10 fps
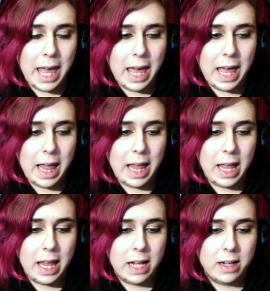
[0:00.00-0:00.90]

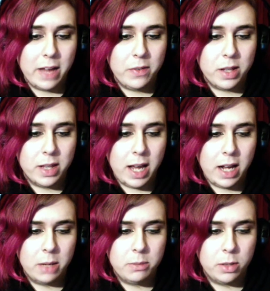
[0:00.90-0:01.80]
And after
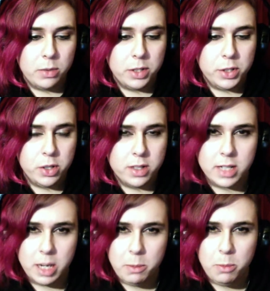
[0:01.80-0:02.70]
that, I'm not really sure. There's a
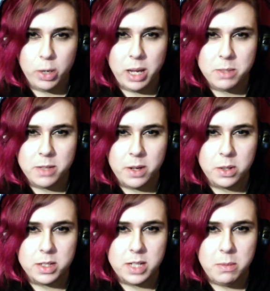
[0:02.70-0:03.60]
couple more games I found
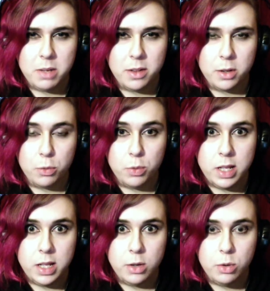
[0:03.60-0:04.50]
on Steam that I thought are
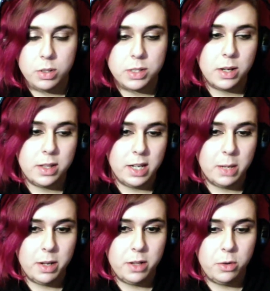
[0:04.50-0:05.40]
really cool, so I think I
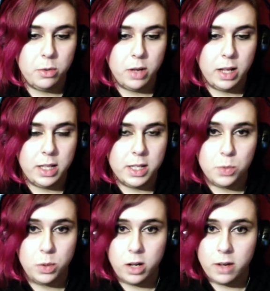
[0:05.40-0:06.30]
might do at
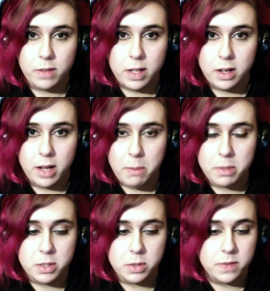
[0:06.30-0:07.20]
least one off uh,
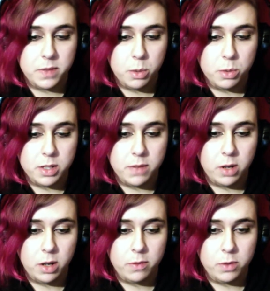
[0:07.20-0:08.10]
episodes of those, if
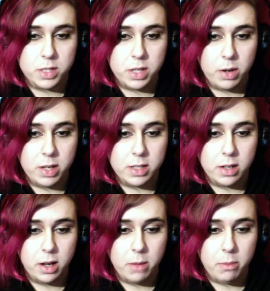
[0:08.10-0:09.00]
not a full series.
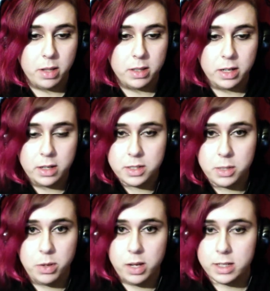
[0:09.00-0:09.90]
Um, and then I'll see
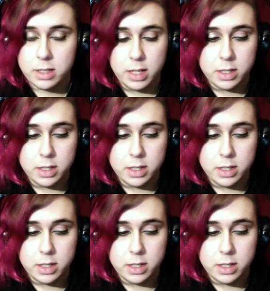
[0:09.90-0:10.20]
what you guys think.